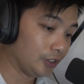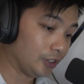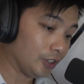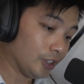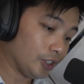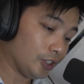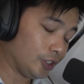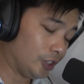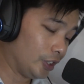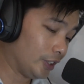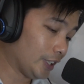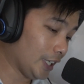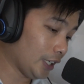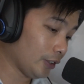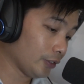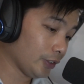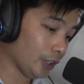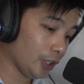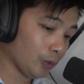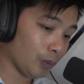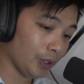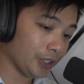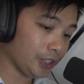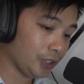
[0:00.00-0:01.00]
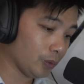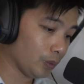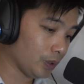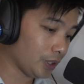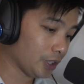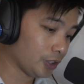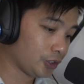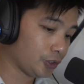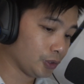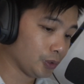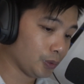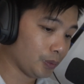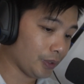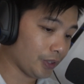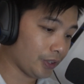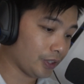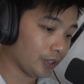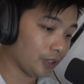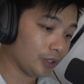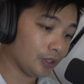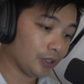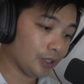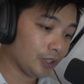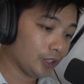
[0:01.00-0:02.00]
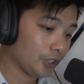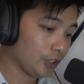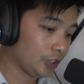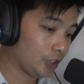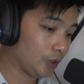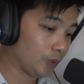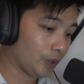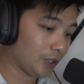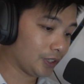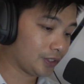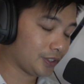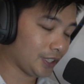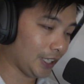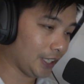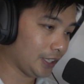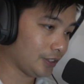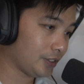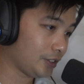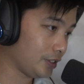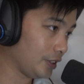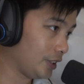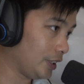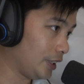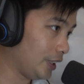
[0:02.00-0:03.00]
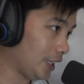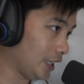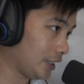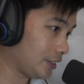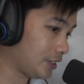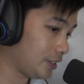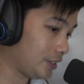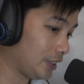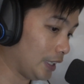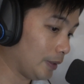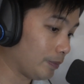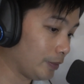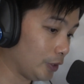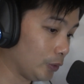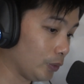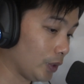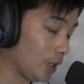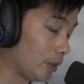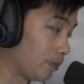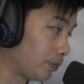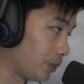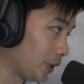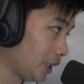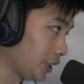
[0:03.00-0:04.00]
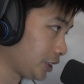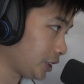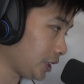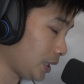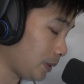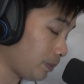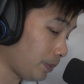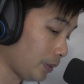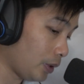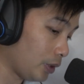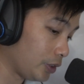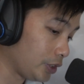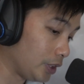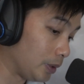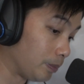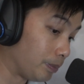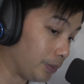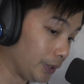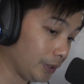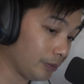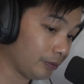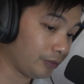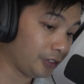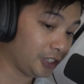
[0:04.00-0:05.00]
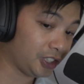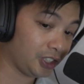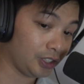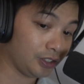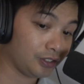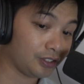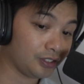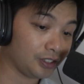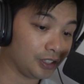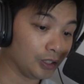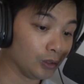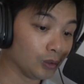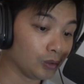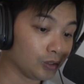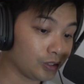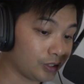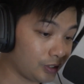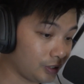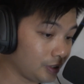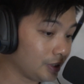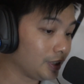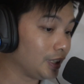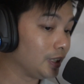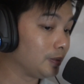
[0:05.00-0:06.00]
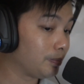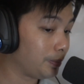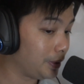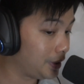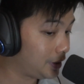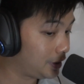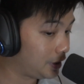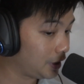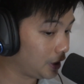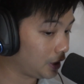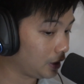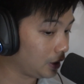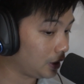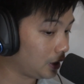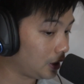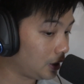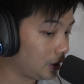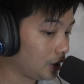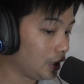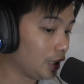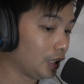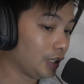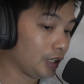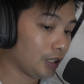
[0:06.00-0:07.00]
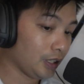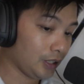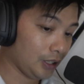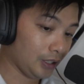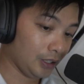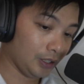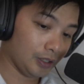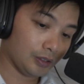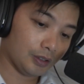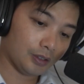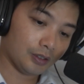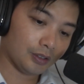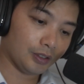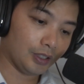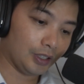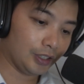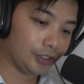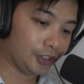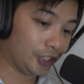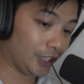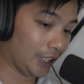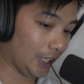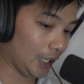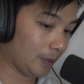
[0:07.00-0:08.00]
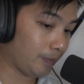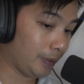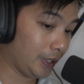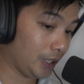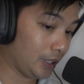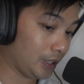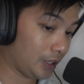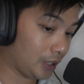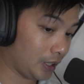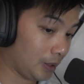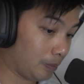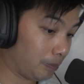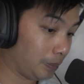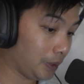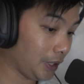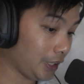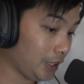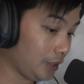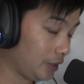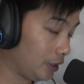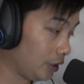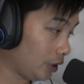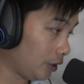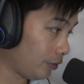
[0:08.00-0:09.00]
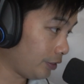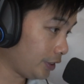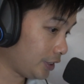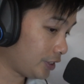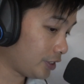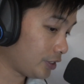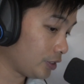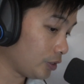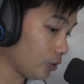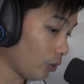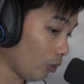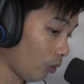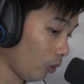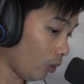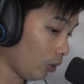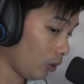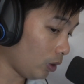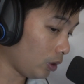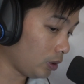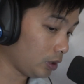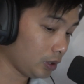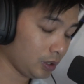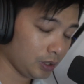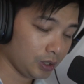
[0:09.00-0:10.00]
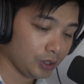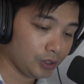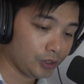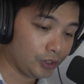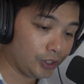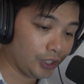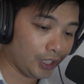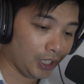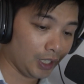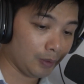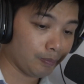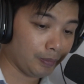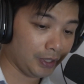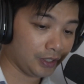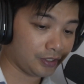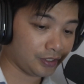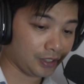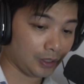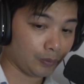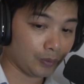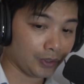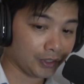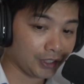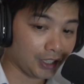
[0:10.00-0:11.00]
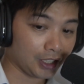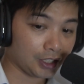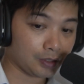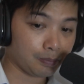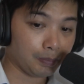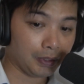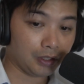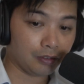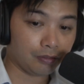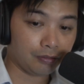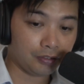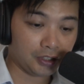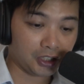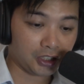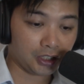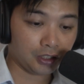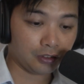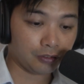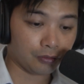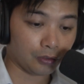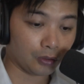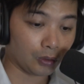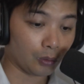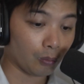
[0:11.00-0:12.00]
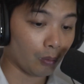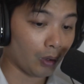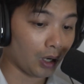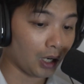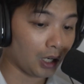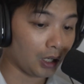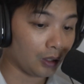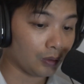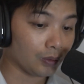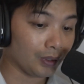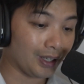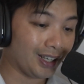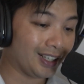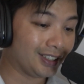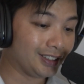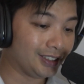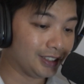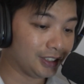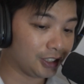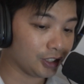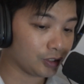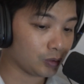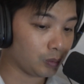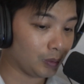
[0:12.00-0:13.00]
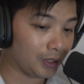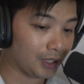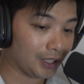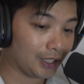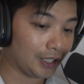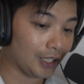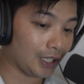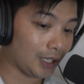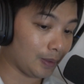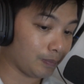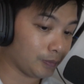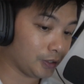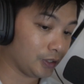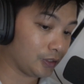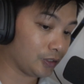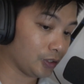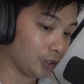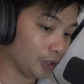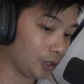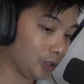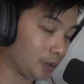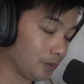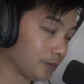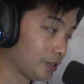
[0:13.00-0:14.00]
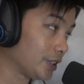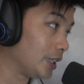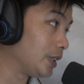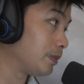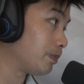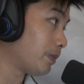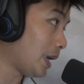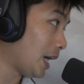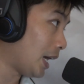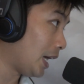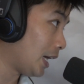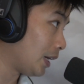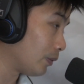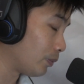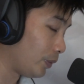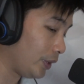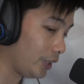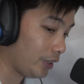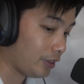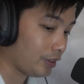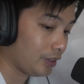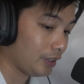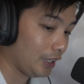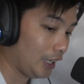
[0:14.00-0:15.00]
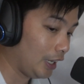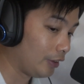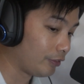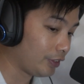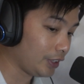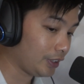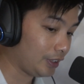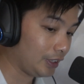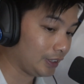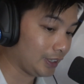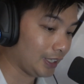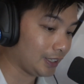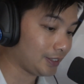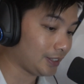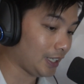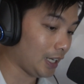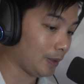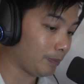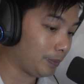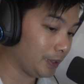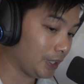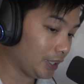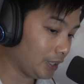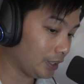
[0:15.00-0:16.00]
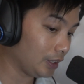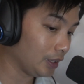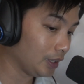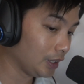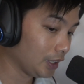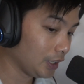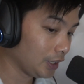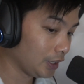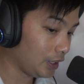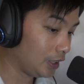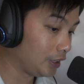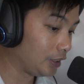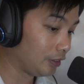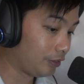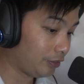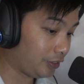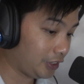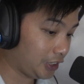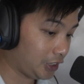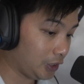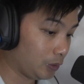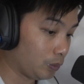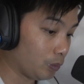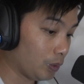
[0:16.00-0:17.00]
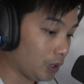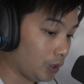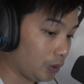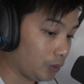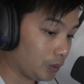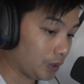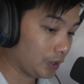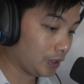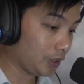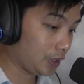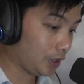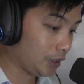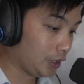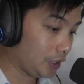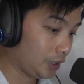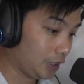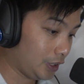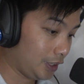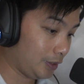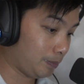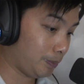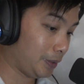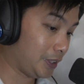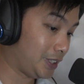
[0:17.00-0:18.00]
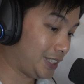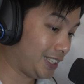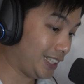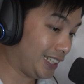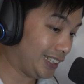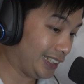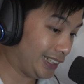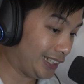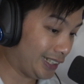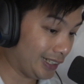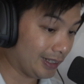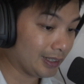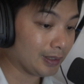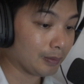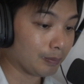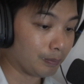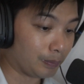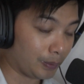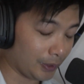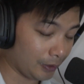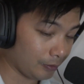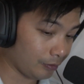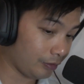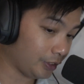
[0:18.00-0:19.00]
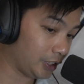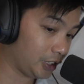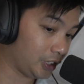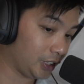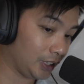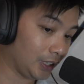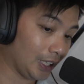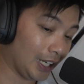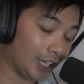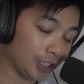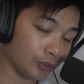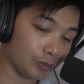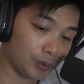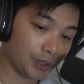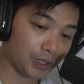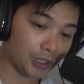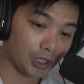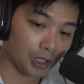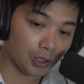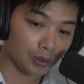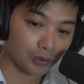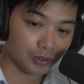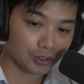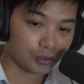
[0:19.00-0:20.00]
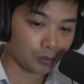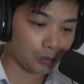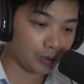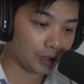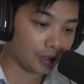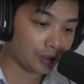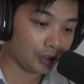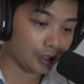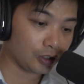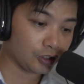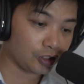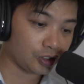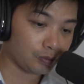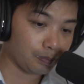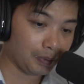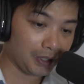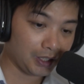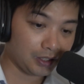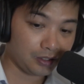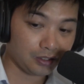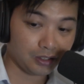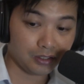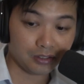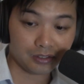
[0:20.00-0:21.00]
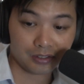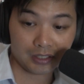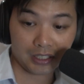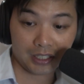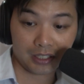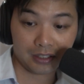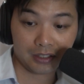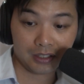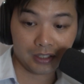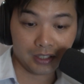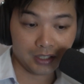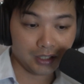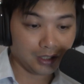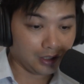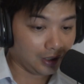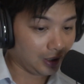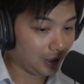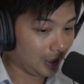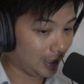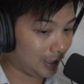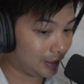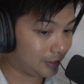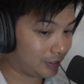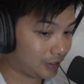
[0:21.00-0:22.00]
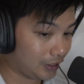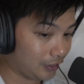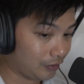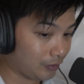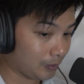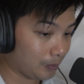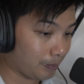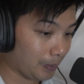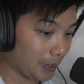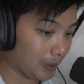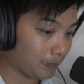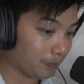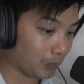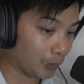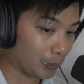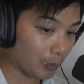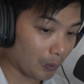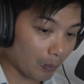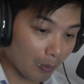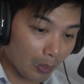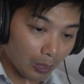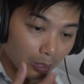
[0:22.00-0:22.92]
you now know what you want to do with it. You want to take it to the next step. You want to brush up on your brim fishing skills. In particular, you can be a complete novice or you can be someone that's been fishing for a while and you just want to get up to terms and par with everything that's happening in the fishing world, particularly brim fishing. As we know, it's one of those species that has given people